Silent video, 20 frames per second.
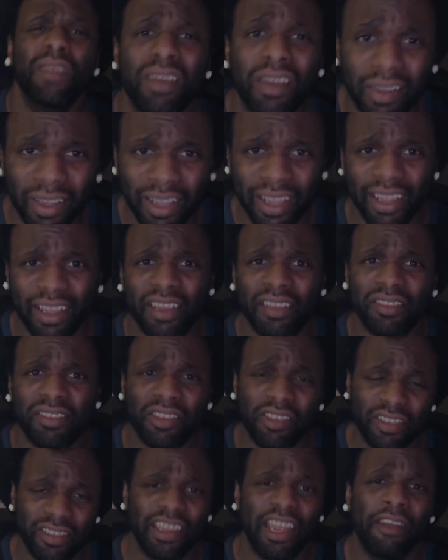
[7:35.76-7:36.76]
Okay, guys,
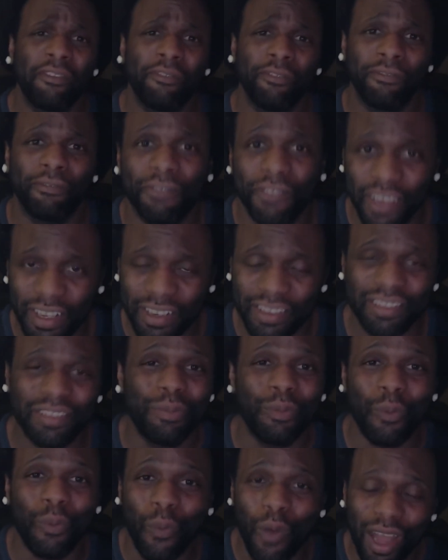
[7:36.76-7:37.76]
you just got finished
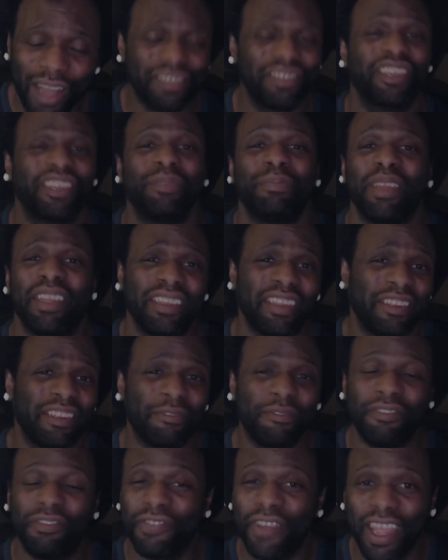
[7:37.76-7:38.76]
watching me
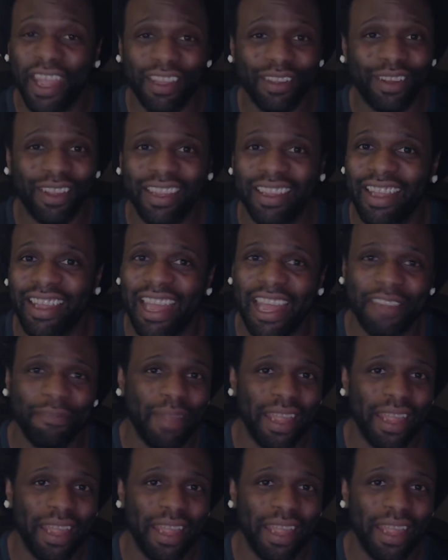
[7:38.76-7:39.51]
failing at